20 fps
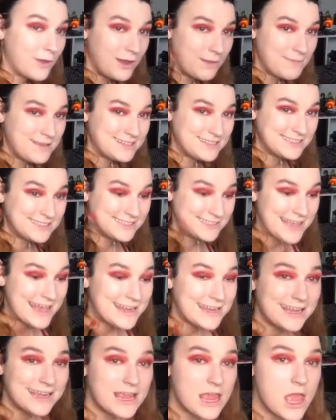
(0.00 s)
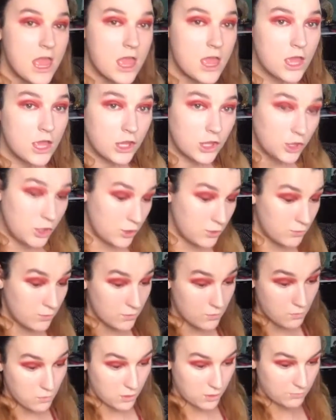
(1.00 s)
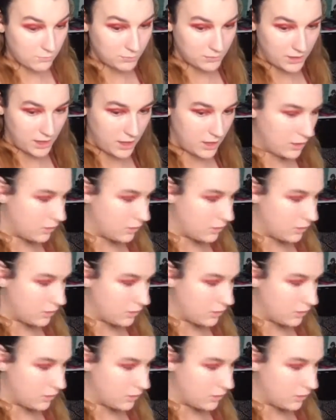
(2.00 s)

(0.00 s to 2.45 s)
to be setting unicorn blood